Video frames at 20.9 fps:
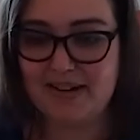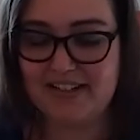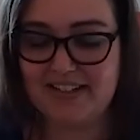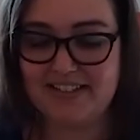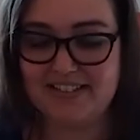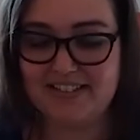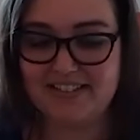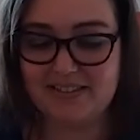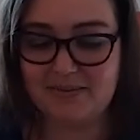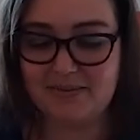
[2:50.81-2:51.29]

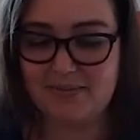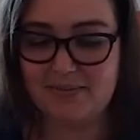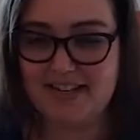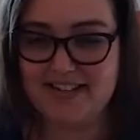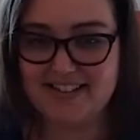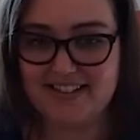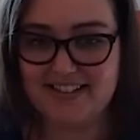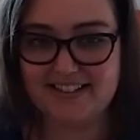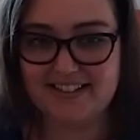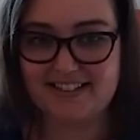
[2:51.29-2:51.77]
but it's an
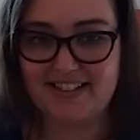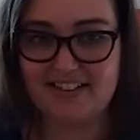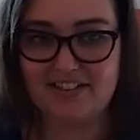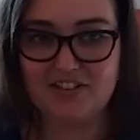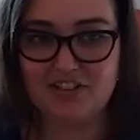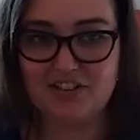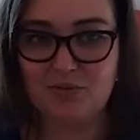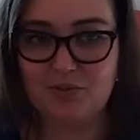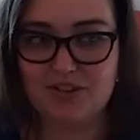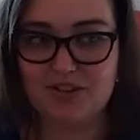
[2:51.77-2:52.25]
amazing
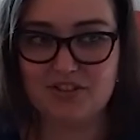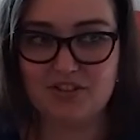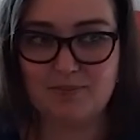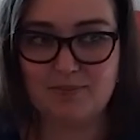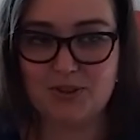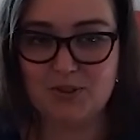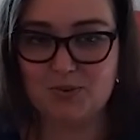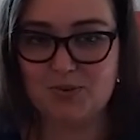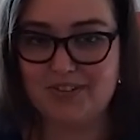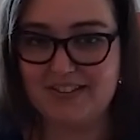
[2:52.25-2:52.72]
sector with so
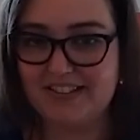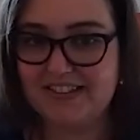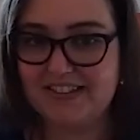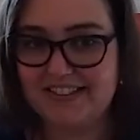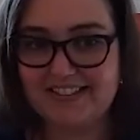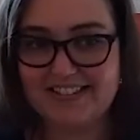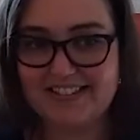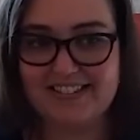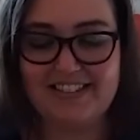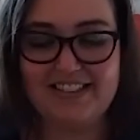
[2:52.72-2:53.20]
much
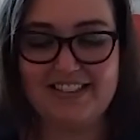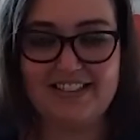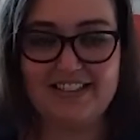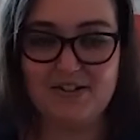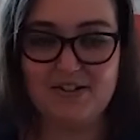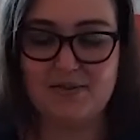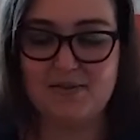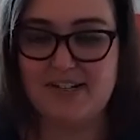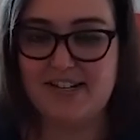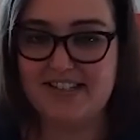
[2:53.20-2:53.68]
resiliency
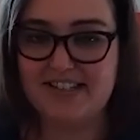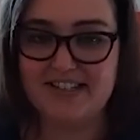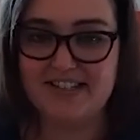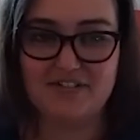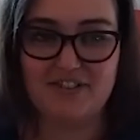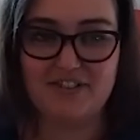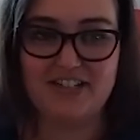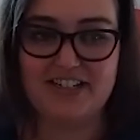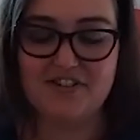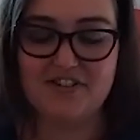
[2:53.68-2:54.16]
and
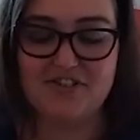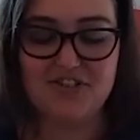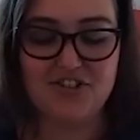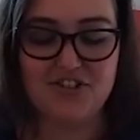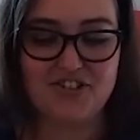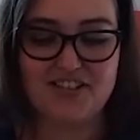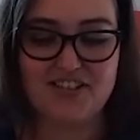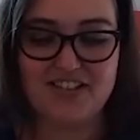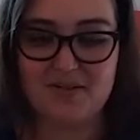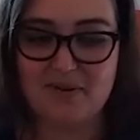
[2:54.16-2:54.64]
creativity and
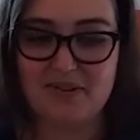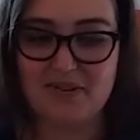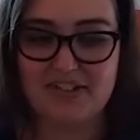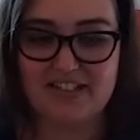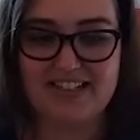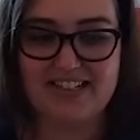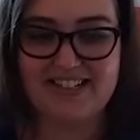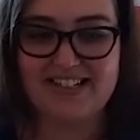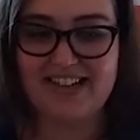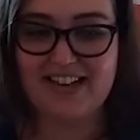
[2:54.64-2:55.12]
just the
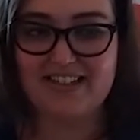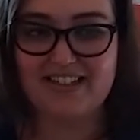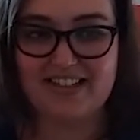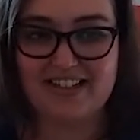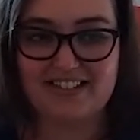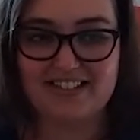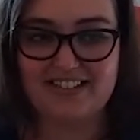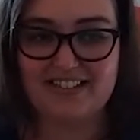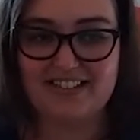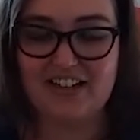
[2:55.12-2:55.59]
ability to get
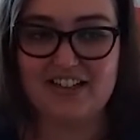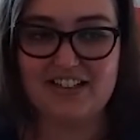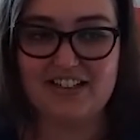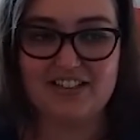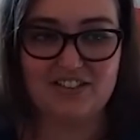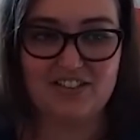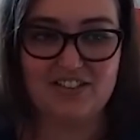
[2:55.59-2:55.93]
things done.